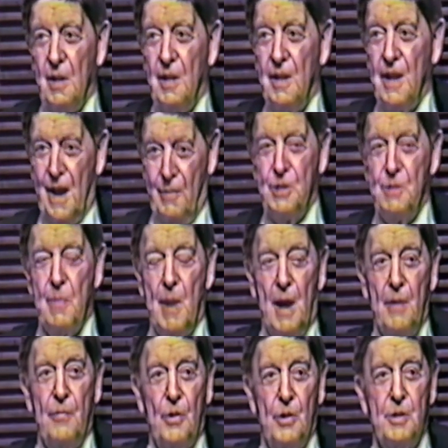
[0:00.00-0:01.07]
And that was
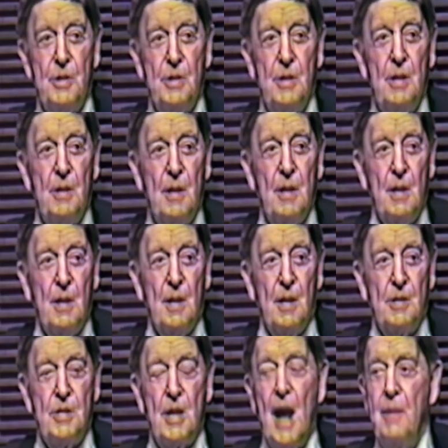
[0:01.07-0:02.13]
my first
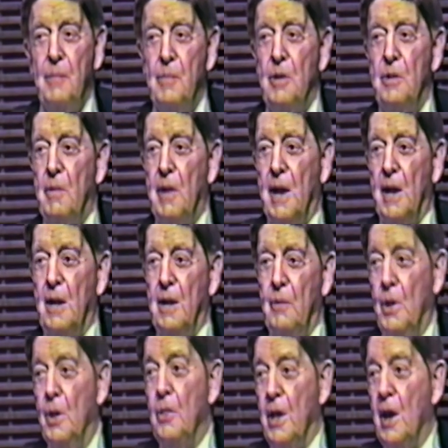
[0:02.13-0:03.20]
assignment directly
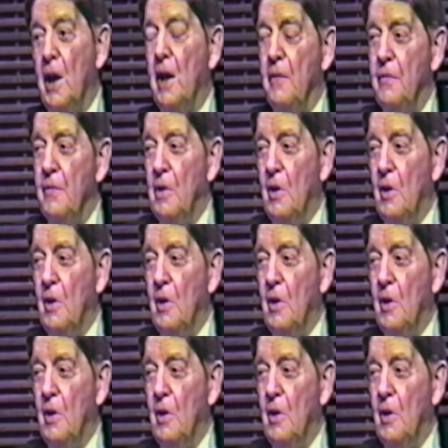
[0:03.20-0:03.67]
with the, uh,